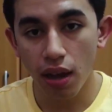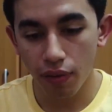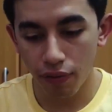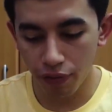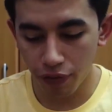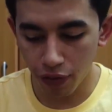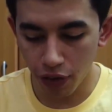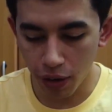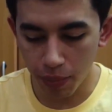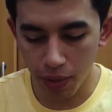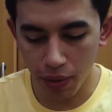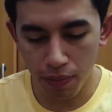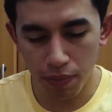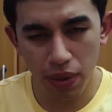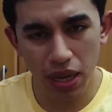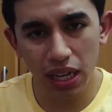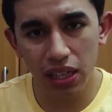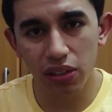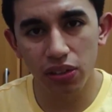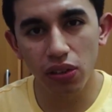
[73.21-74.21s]
from 1
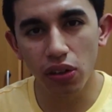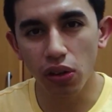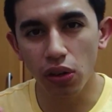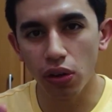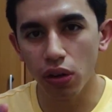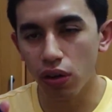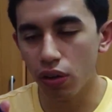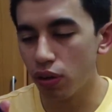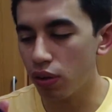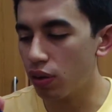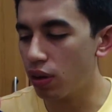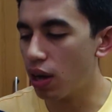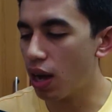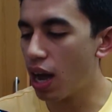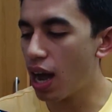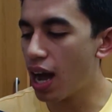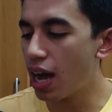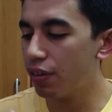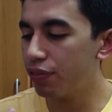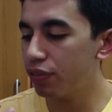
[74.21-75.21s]
meter or
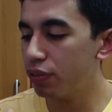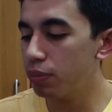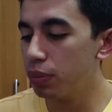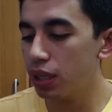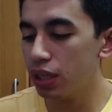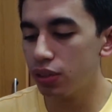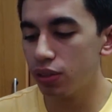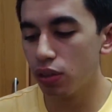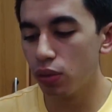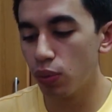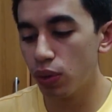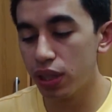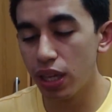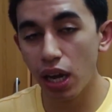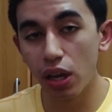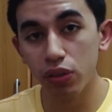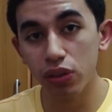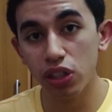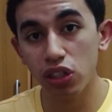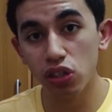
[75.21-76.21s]
half a meter
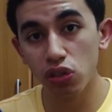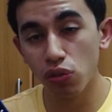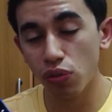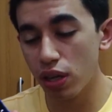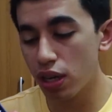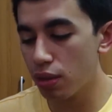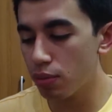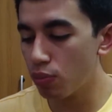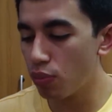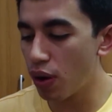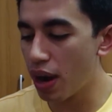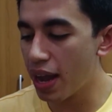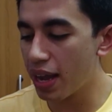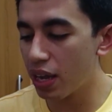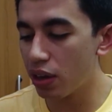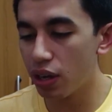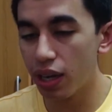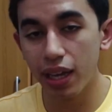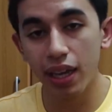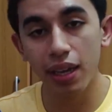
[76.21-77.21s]
without the screen
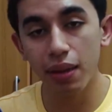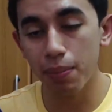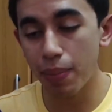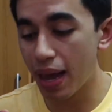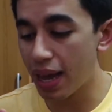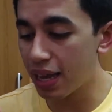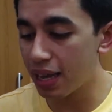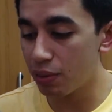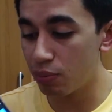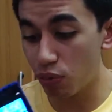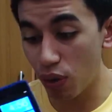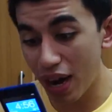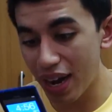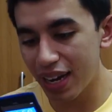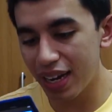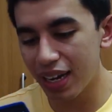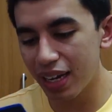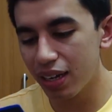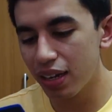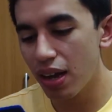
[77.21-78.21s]

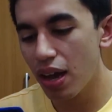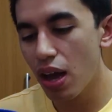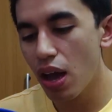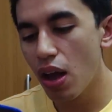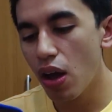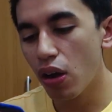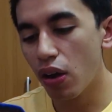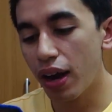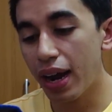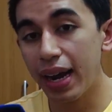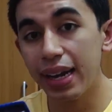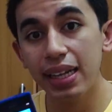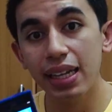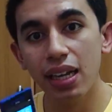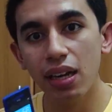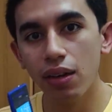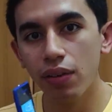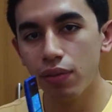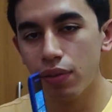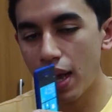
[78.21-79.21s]
breaking or
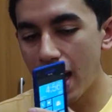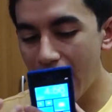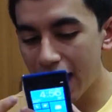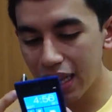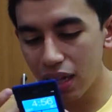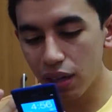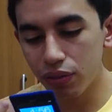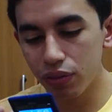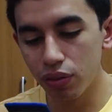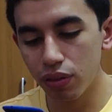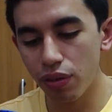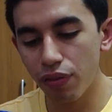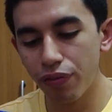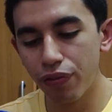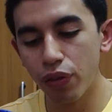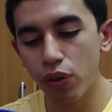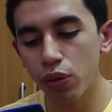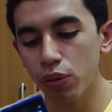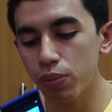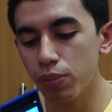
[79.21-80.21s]
any of the
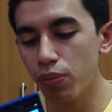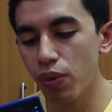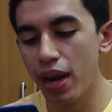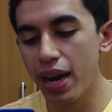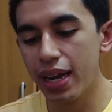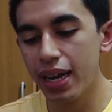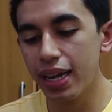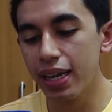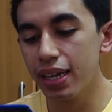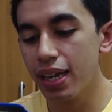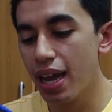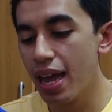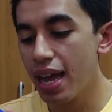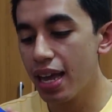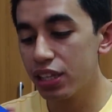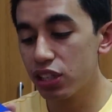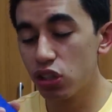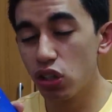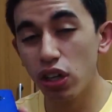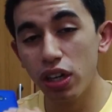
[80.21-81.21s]
phone breaking.
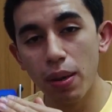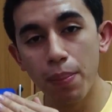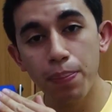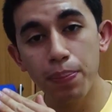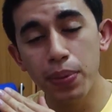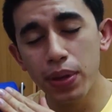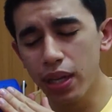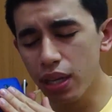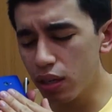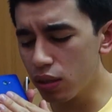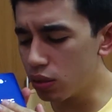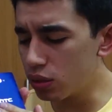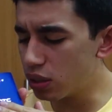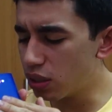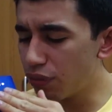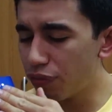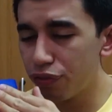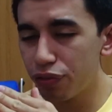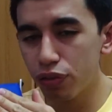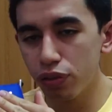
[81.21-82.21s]
It's got a
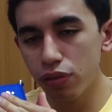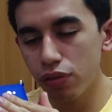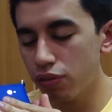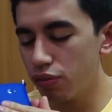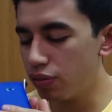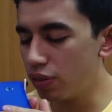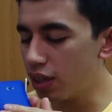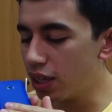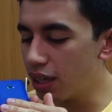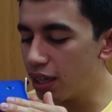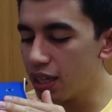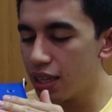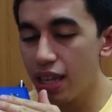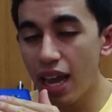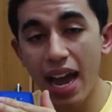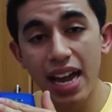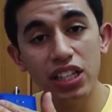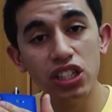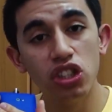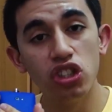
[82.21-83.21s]
beautiful, really
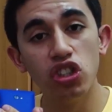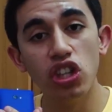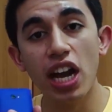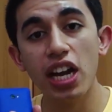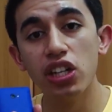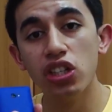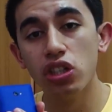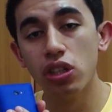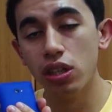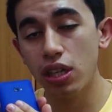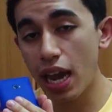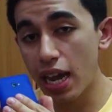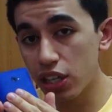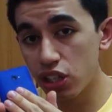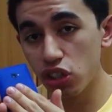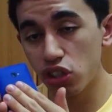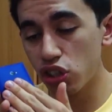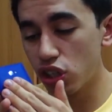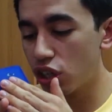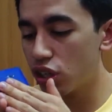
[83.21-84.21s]
nice
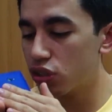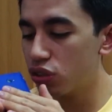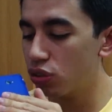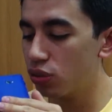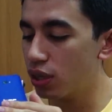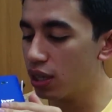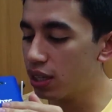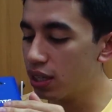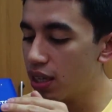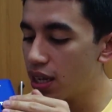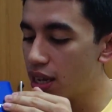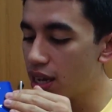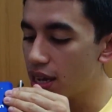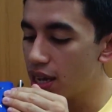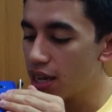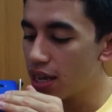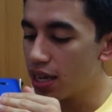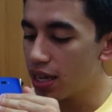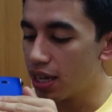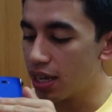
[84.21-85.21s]
texture to it.
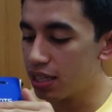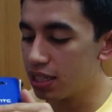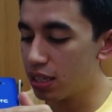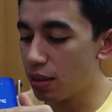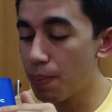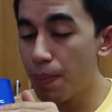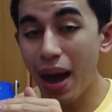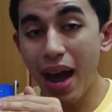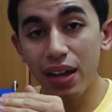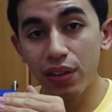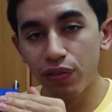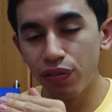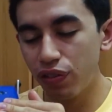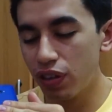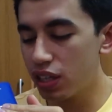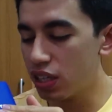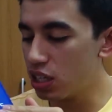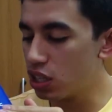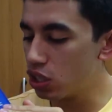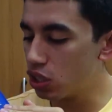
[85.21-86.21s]
It's a matte
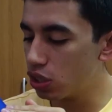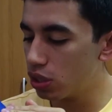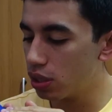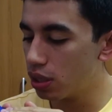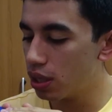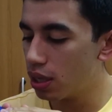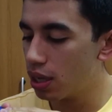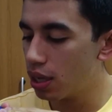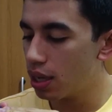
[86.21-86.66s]
finish,